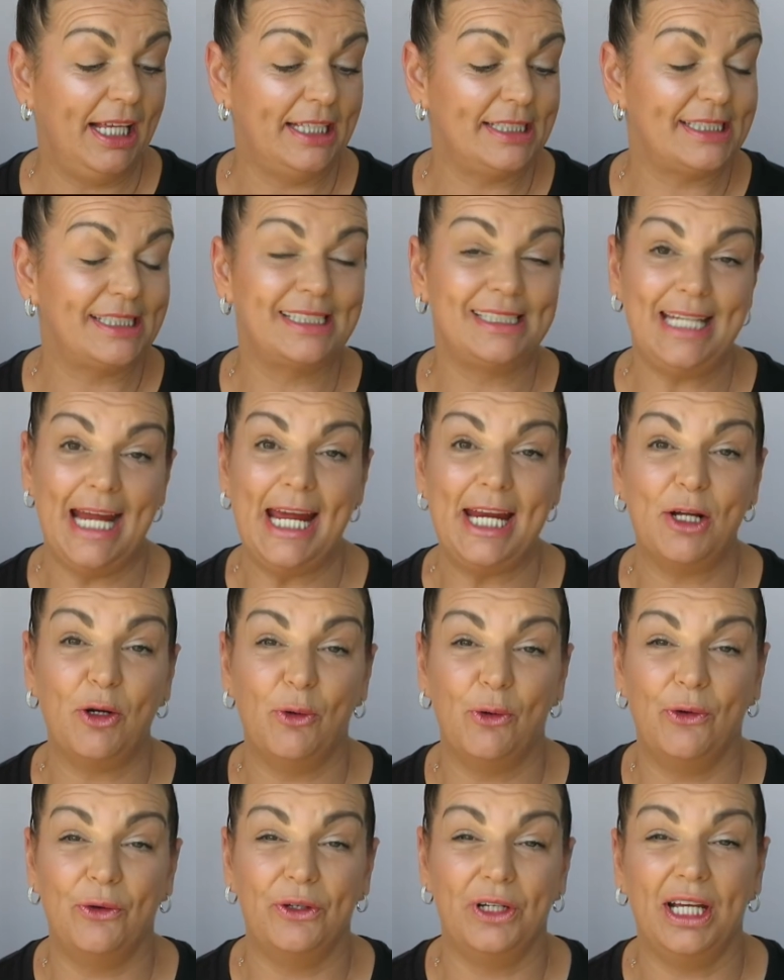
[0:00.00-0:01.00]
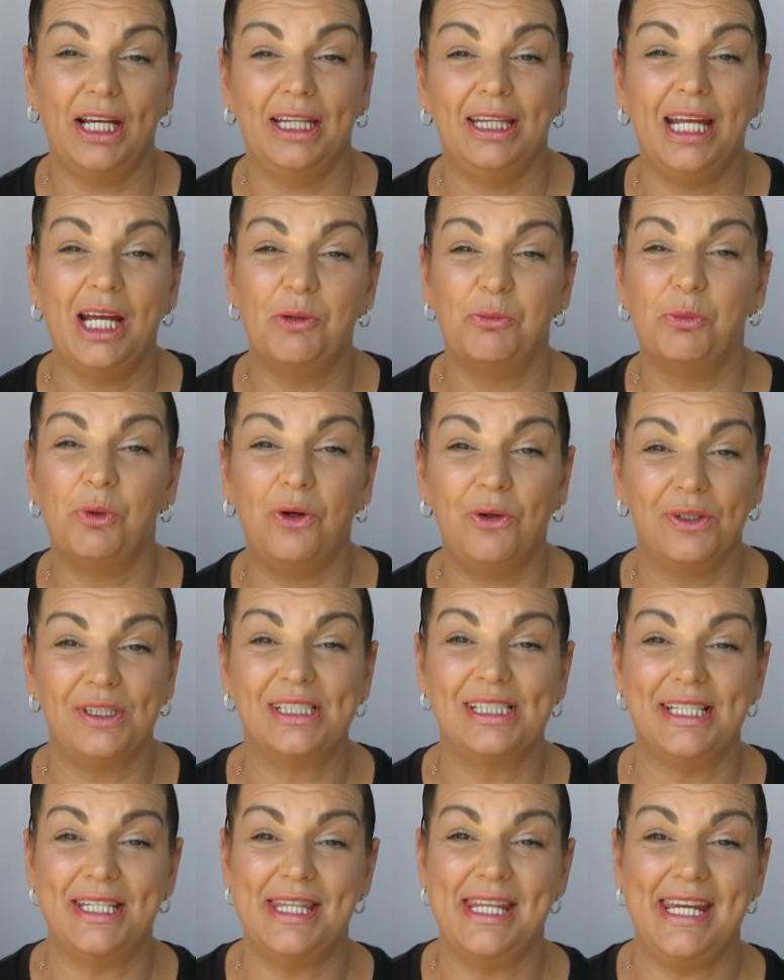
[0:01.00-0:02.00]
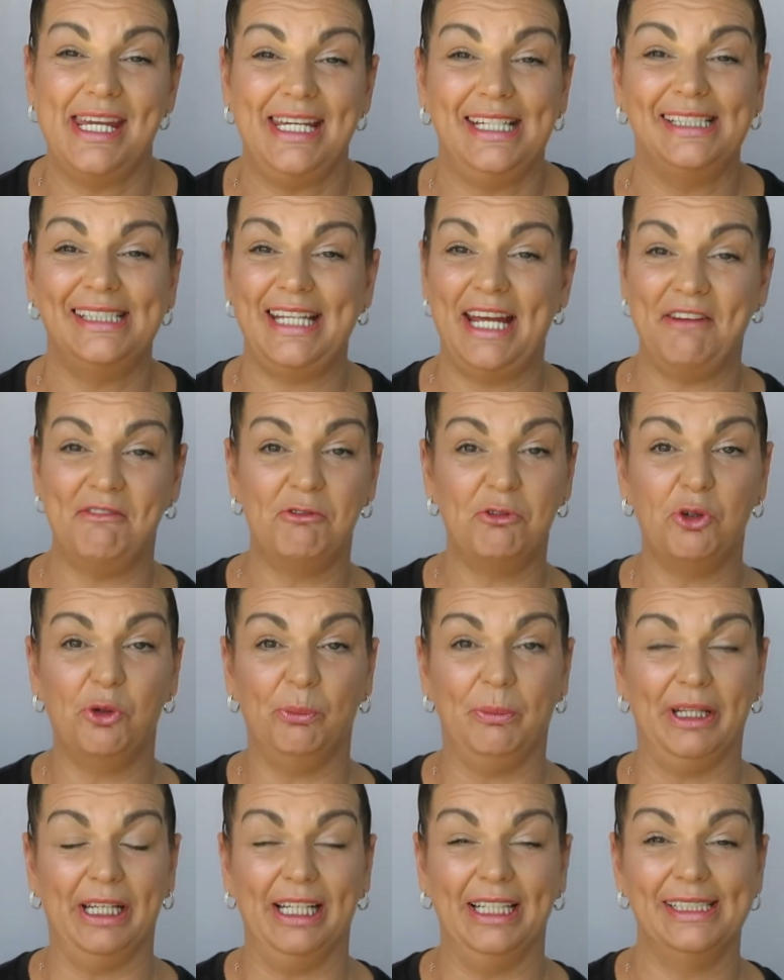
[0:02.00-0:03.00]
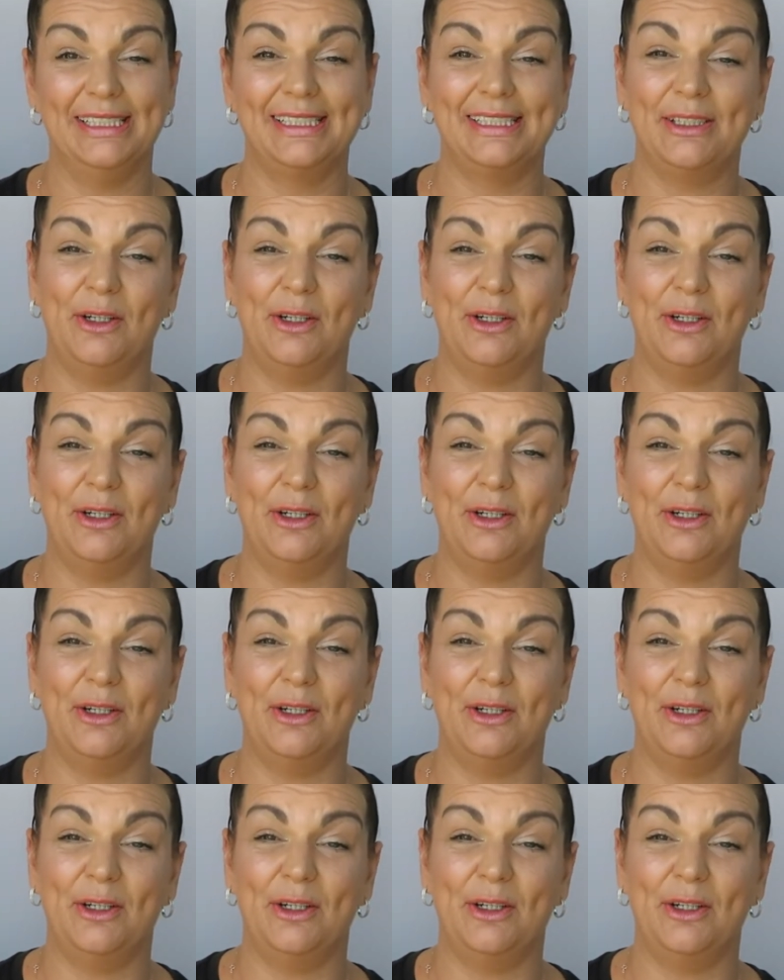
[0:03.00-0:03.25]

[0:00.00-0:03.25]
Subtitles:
It stayed on, and that was the satin formula,